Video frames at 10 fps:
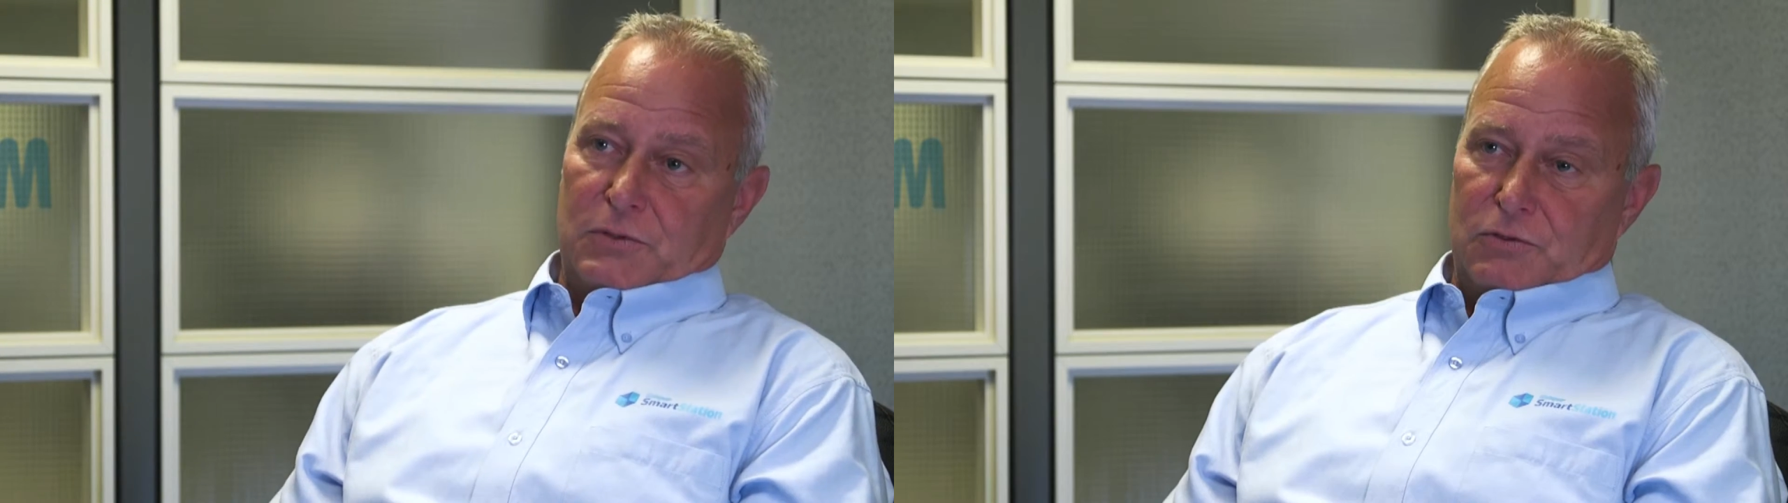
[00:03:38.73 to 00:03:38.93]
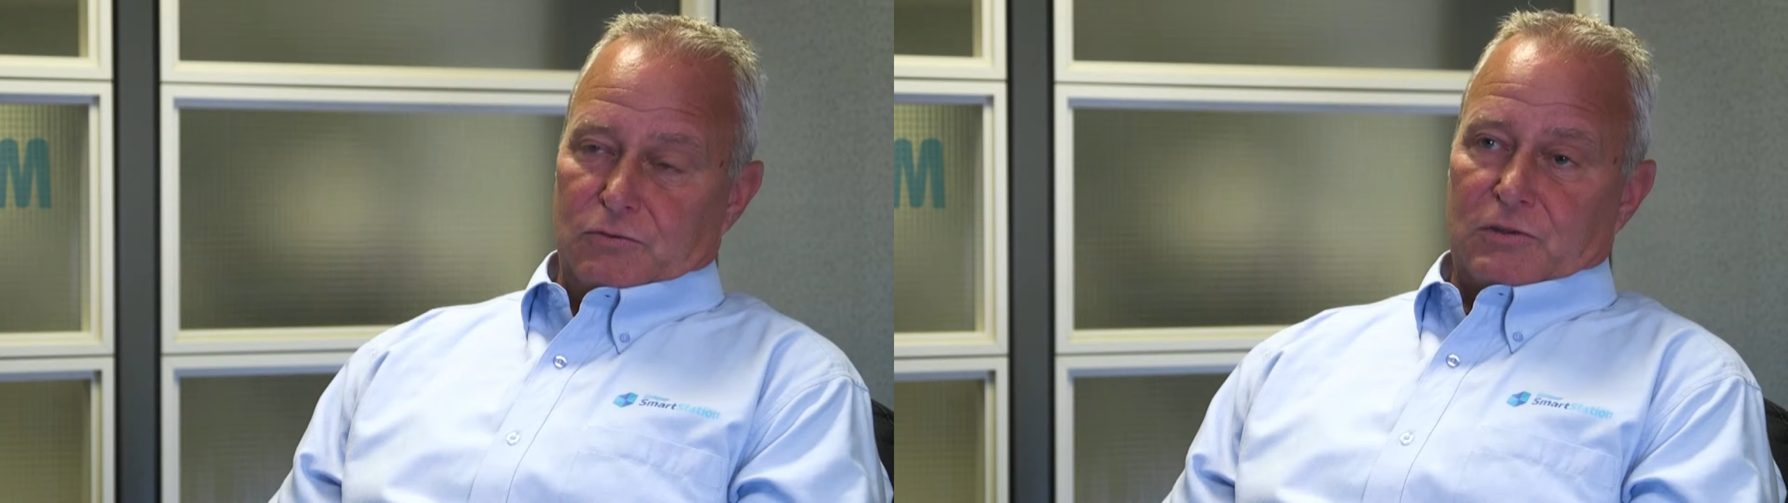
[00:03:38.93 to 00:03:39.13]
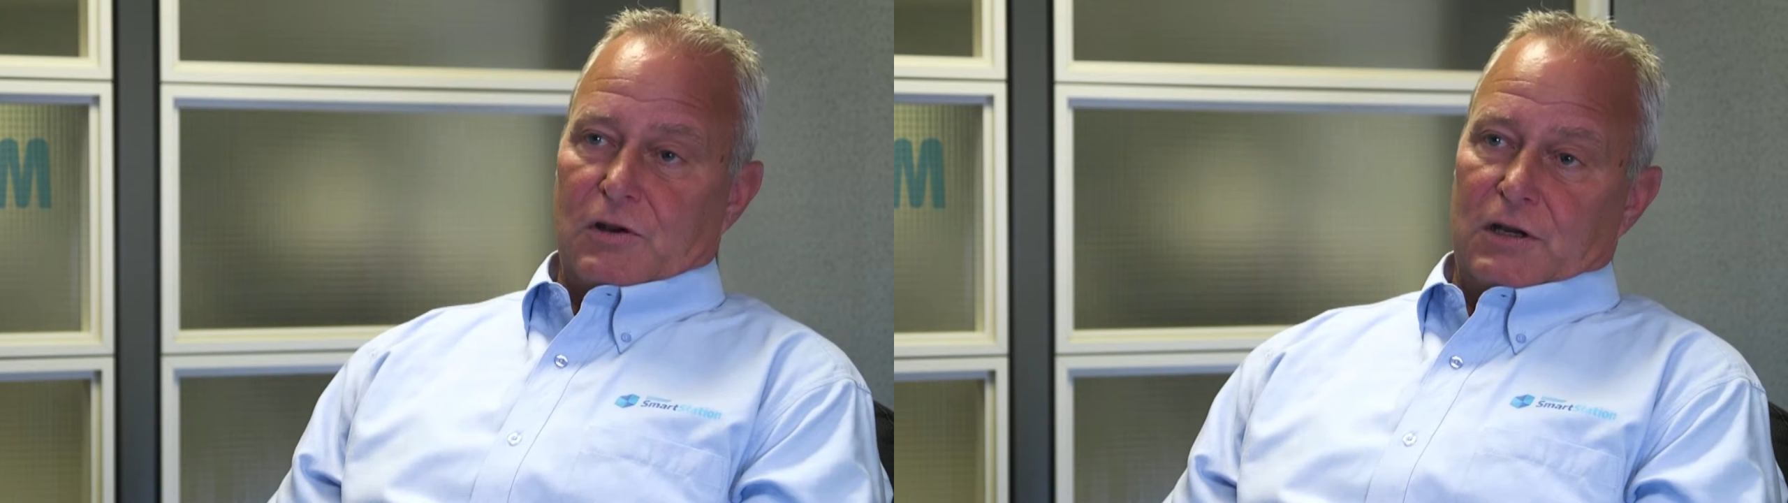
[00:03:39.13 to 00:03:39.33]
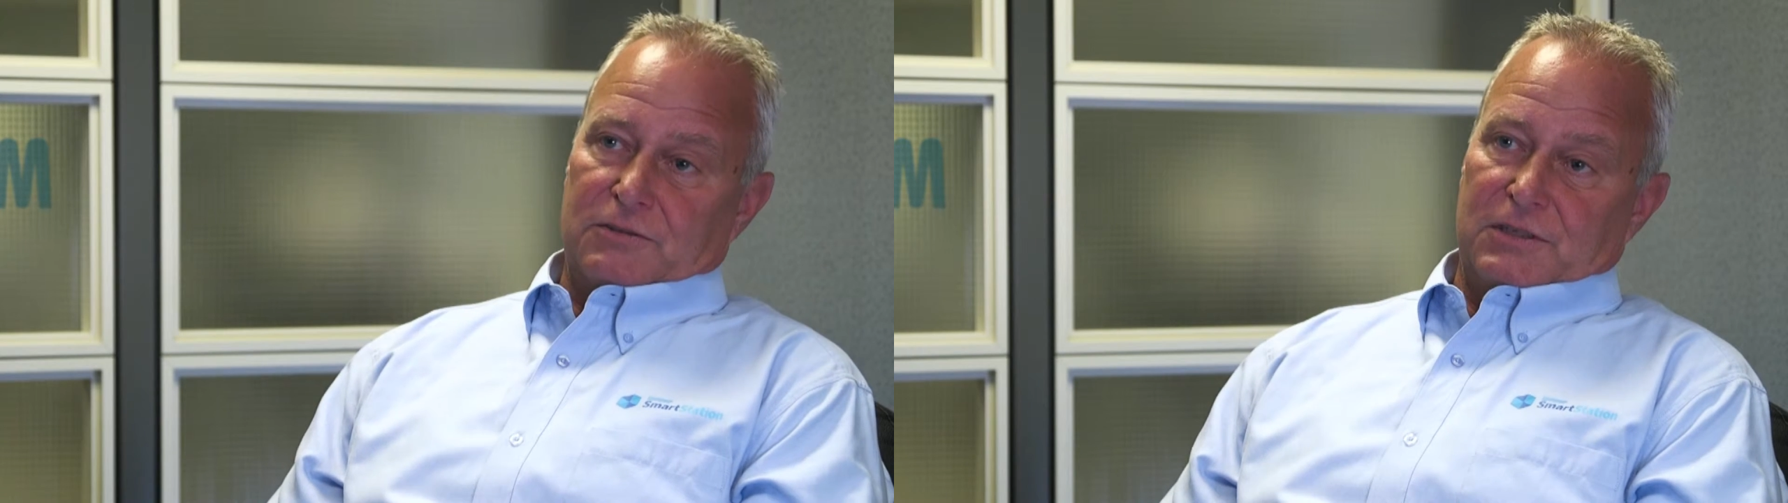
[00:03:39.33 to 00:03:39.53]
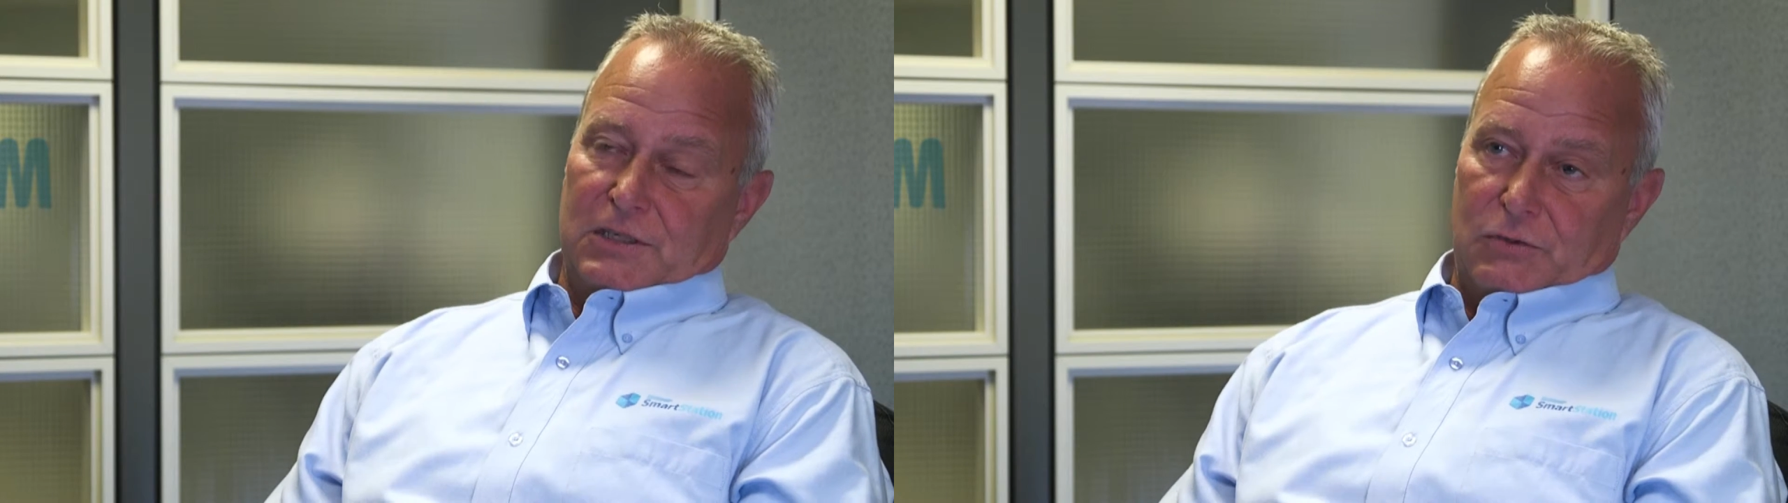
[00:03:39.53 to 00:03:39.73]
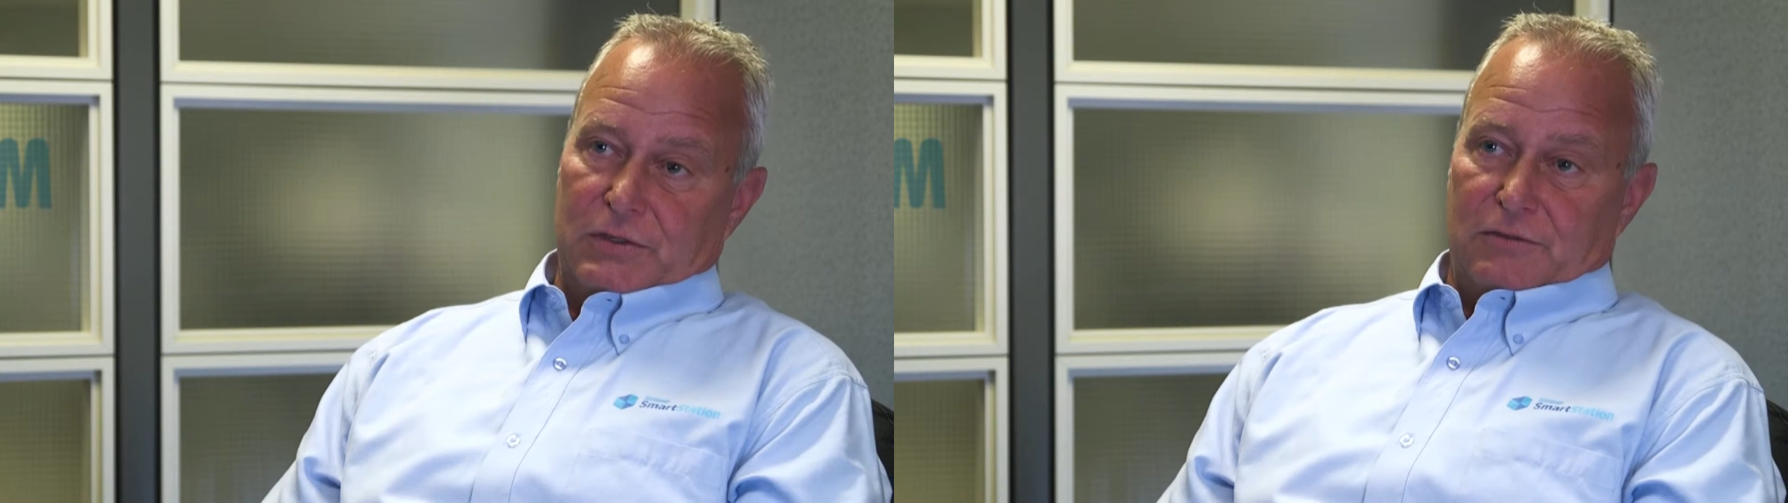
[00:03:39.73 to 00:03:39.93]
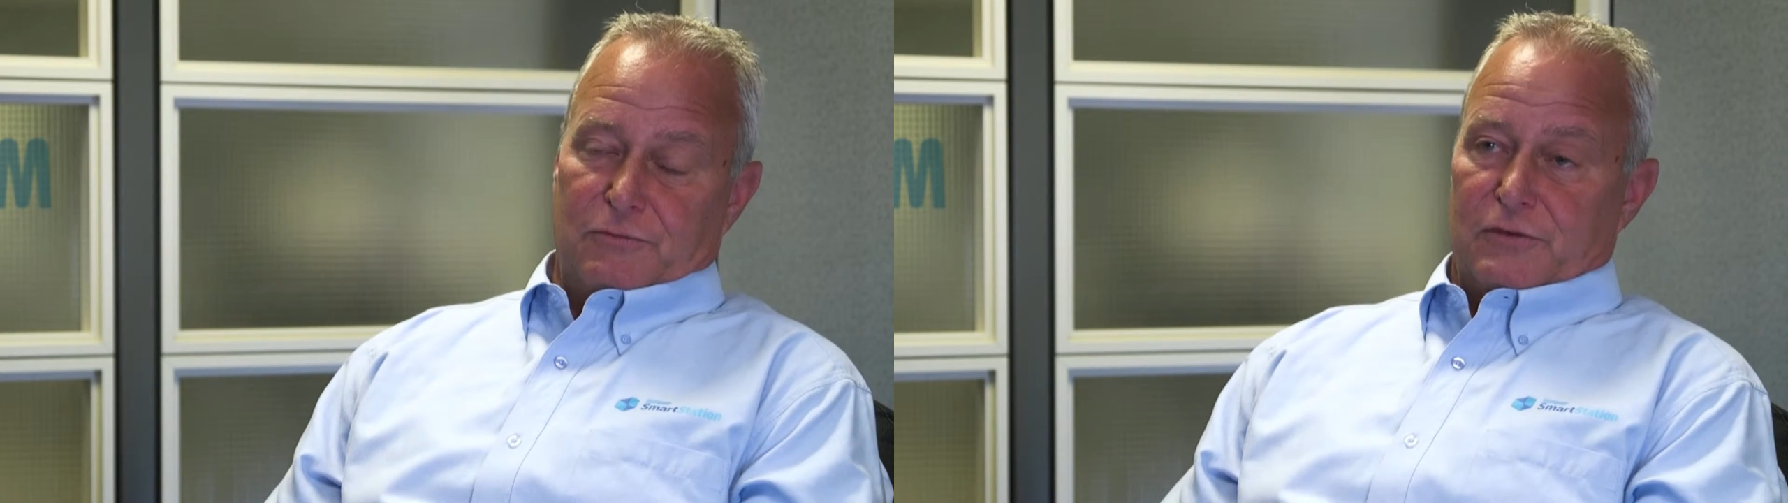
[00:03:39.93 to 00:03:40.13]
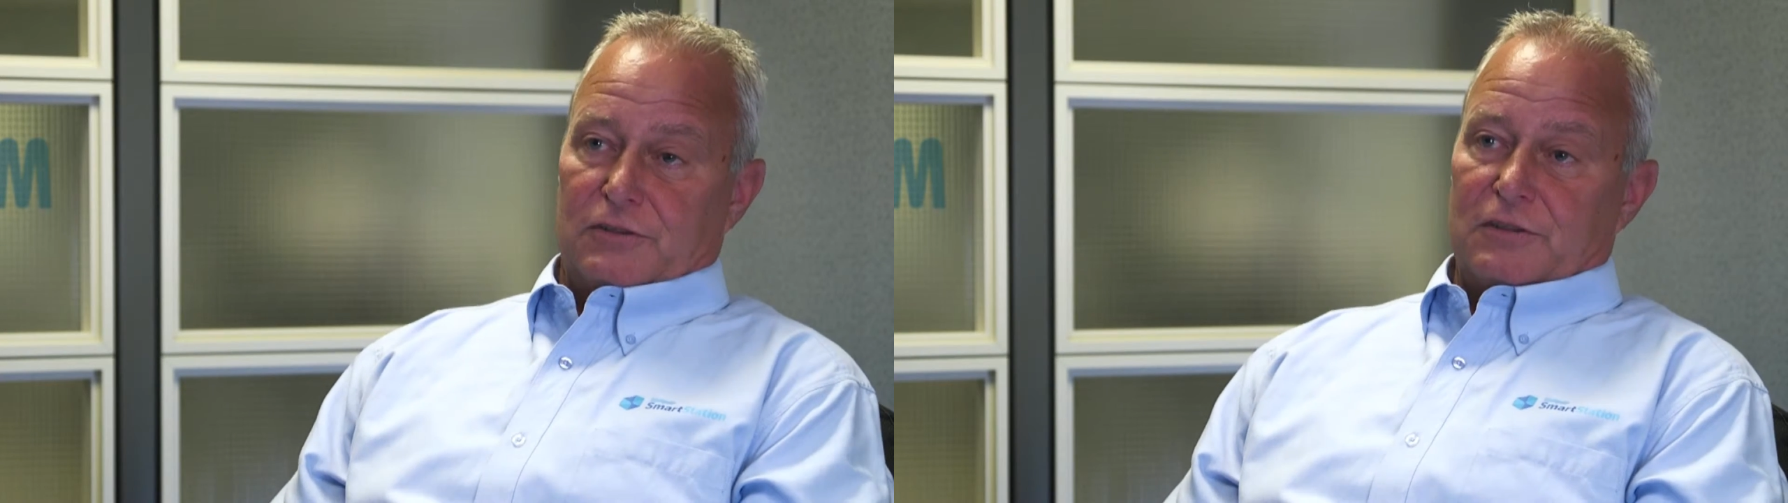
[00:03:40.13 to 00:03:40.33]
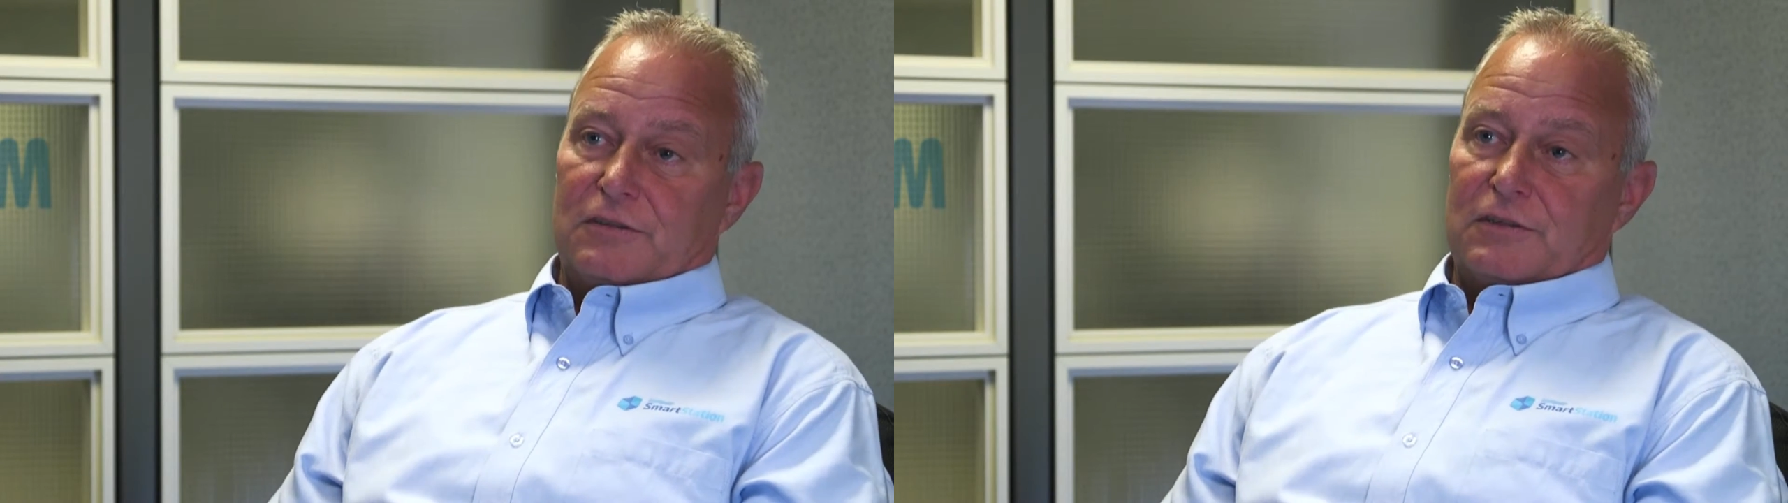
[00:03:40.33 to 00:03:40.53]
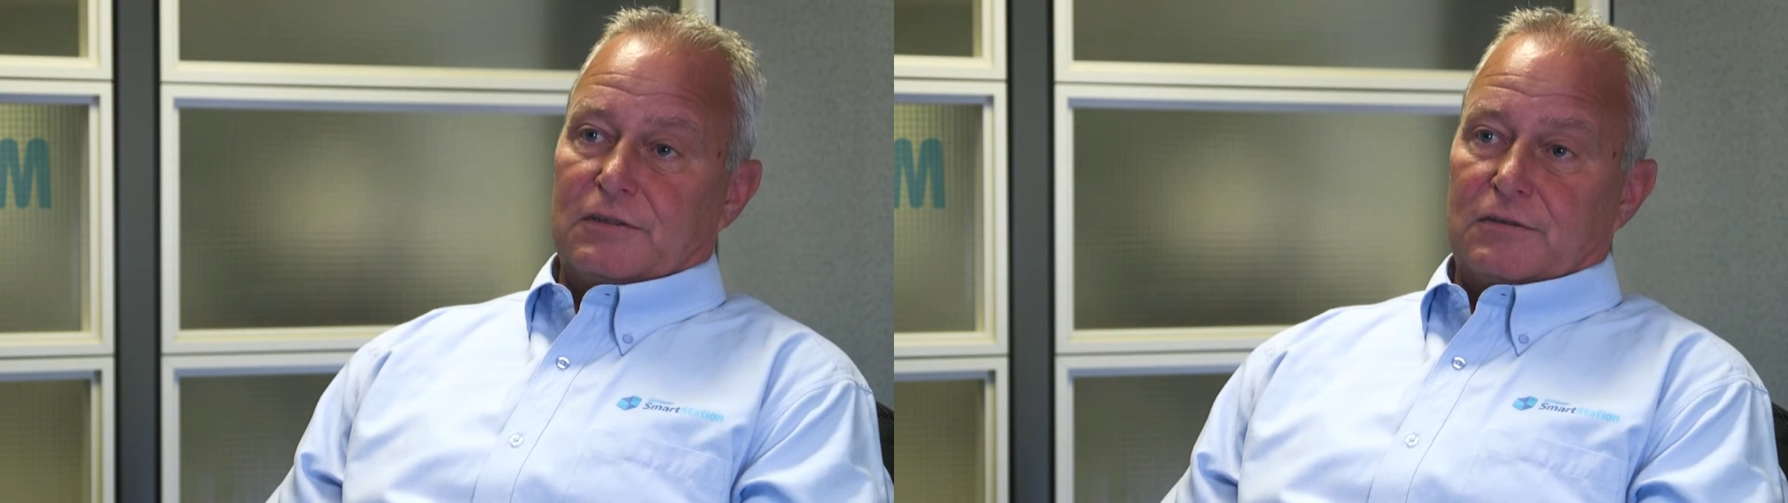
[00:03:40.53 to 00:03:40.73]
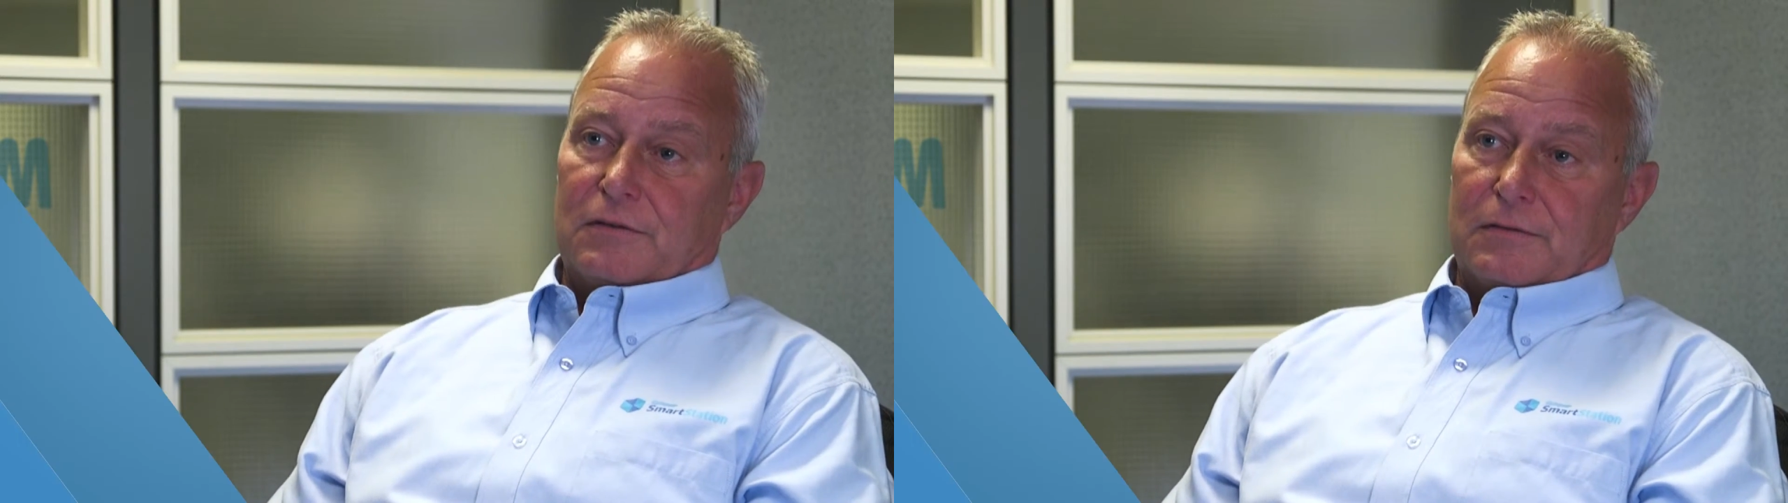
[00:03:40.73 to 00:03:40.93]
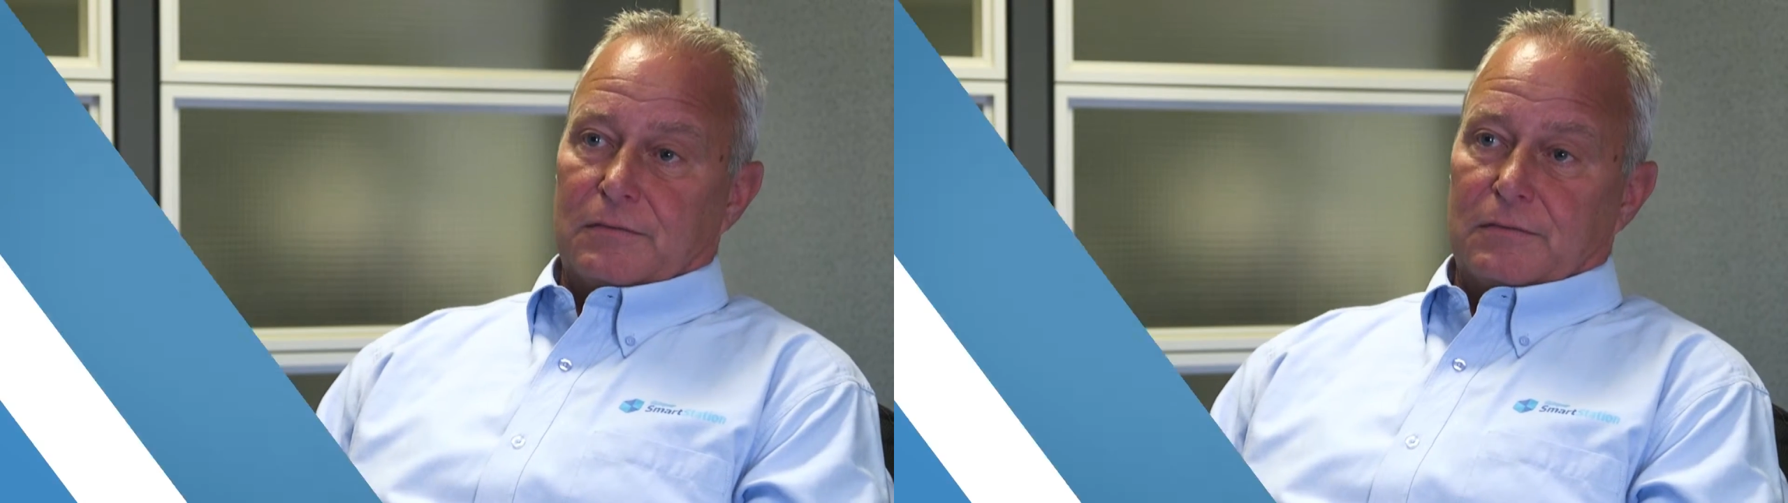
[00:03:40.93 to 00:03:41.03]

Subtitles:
reduce cost, and increase efficiencies.